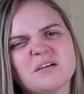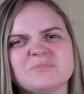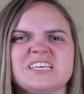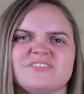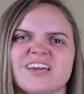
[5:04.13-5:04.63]

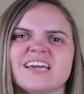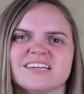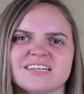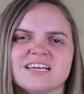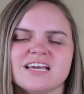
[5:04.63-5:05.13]
I'm
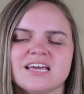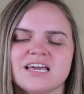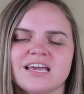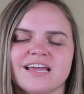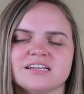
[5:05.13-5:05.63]
leaving.
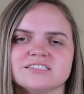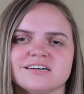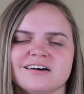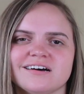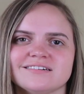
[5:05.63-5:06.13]

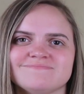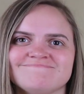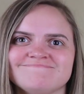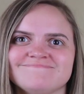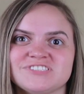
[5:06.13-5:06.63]

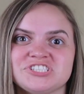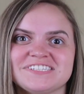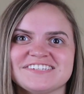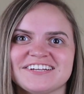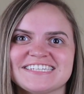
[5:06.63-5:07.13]
And she
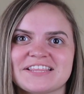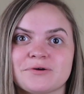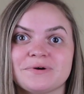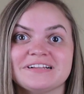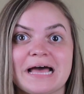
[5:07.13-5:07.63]
does not take
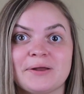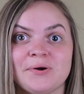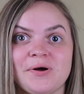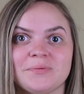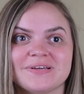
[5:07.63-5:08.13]
that well at
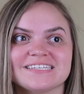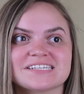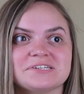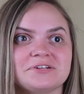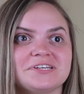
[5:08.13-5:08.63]
all, because
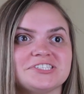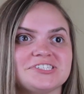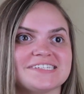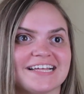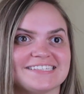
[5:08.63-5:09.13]
clearly
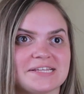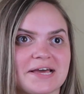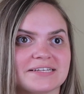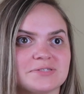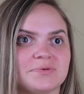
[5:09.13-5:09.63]
she's had
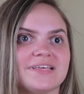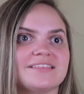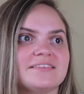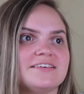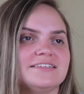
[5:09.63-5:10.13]
sex
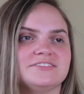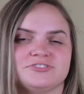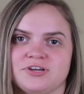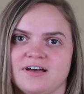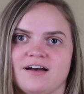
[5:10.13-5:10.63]
with
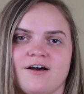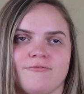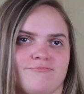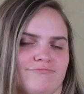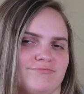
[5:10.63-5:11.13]

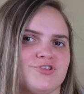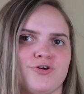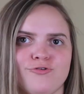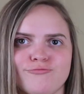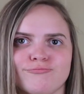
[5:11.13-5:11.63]

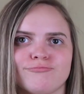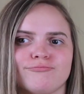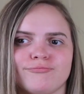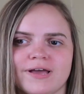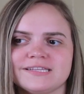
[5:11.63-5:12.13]
two,
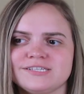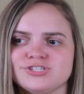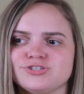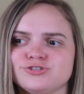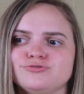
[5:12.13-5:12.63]
at
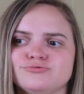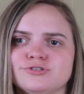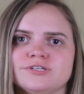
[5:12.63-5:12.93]
least two.